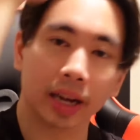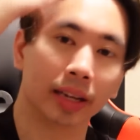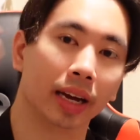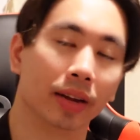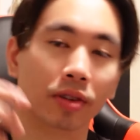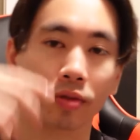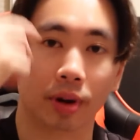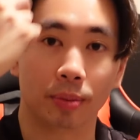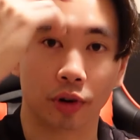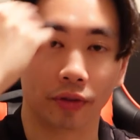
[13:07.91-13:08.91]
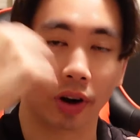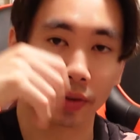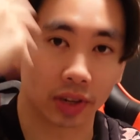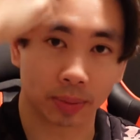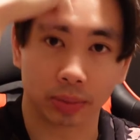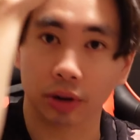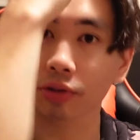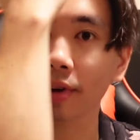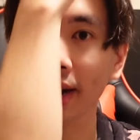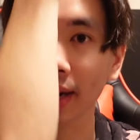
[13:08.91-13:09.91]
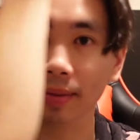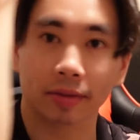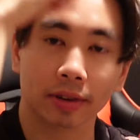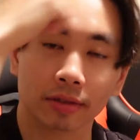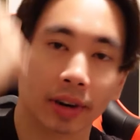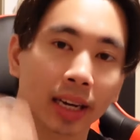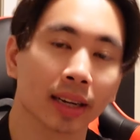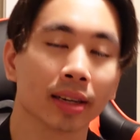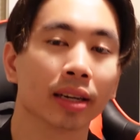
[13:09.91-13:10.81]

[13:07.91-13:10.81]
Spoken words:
and then if you want more volume, just blow dry it up real quick.